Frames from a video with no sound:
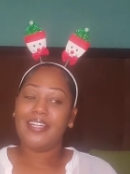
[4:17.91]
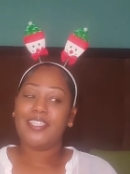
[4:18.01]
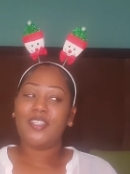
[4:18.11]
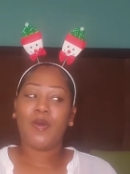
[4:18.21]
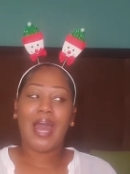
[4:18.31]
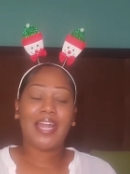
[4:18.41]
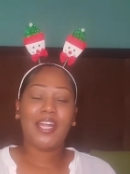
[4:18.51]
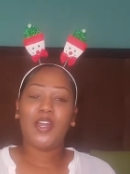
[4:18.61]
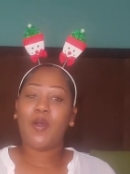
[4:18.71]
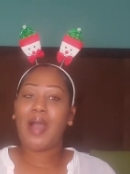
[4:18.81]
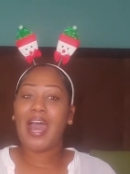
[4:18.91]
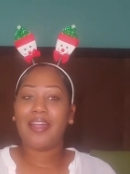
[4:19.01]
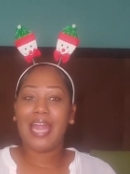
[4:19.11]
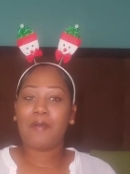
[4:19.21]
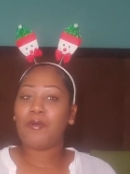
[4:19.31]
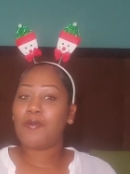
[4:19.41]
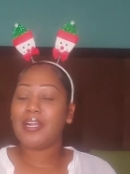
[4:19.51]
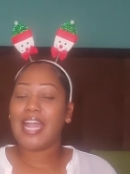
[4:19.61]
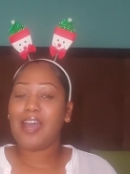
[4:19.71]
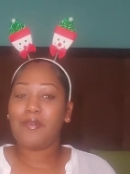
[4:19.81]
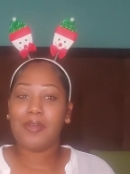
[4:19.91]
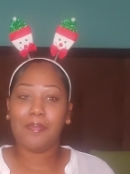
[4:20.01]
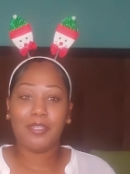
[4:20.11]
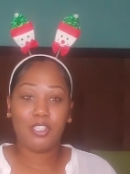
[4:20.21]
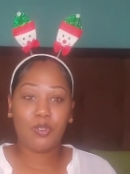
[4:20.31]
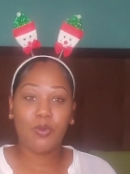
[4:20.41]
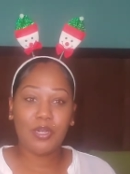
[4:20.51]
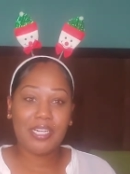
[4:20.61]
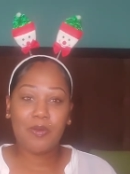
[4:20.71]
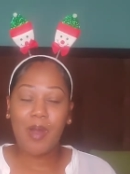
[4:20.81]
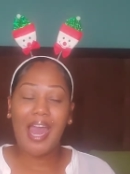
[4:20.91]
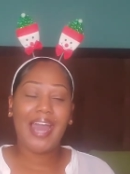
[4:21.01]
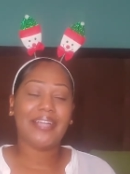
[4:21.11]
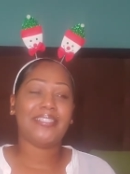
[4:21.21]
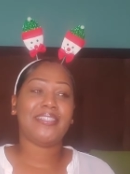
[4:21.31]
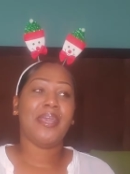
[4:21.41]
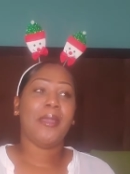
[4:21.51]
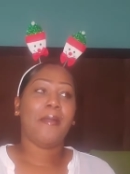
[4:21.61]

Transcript: So I didn't know how that would work out with maturity wise